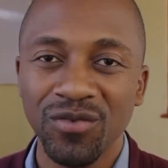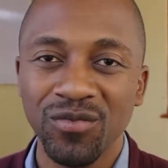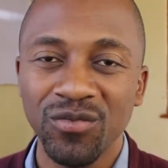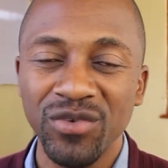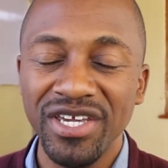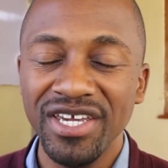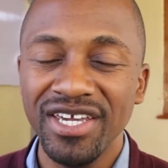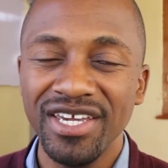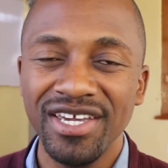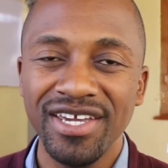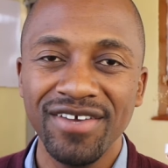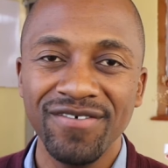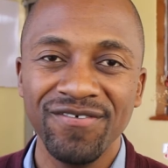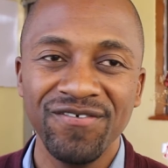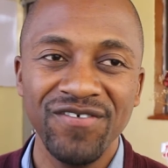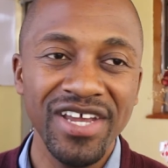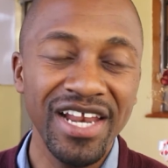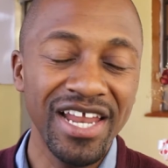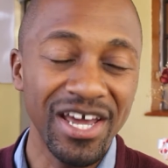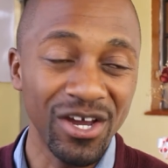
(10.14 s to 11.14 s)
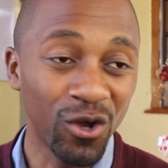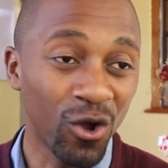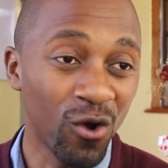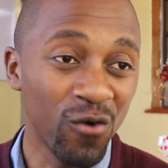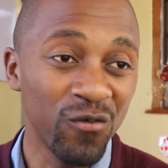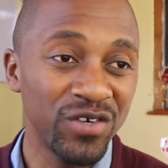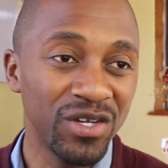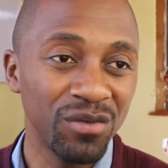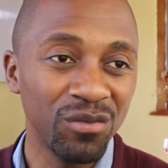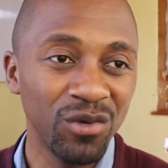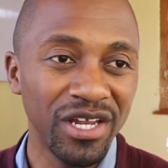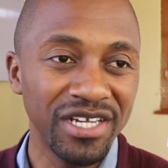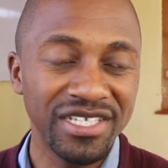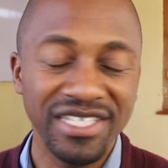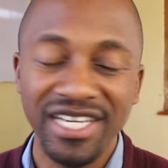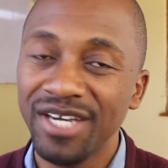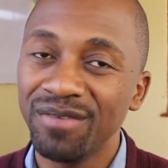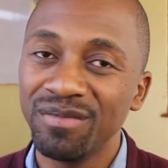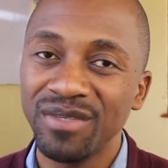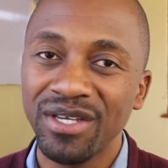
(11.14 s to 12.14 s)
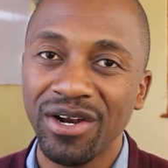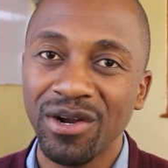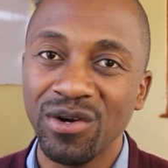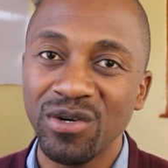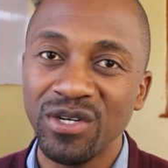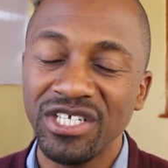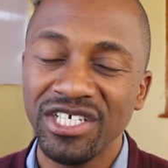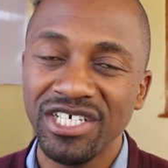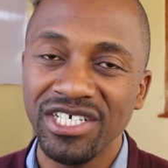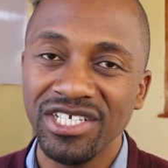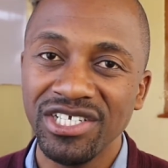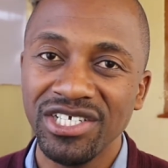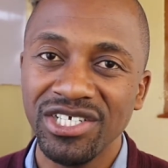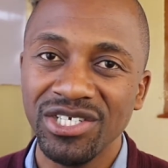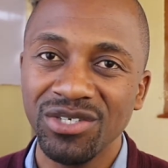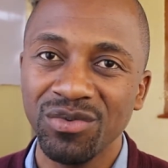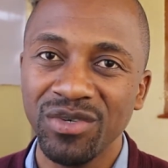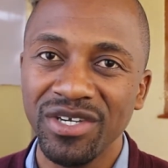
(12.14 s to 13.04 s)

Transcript: We feel uncomfortable at times around change.